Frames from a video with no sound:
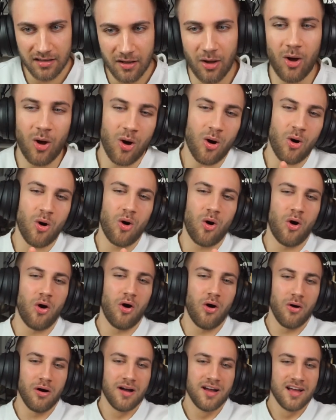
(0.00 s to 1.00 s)

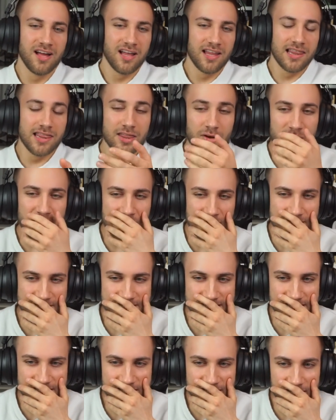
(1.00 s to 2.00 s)
Oh, look at the
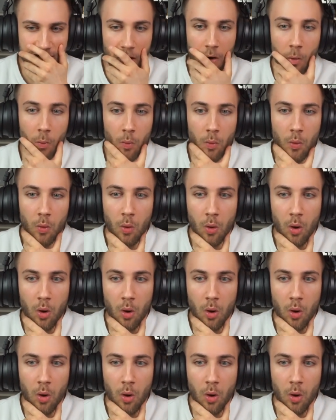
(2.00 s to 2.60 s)
sea. Oh.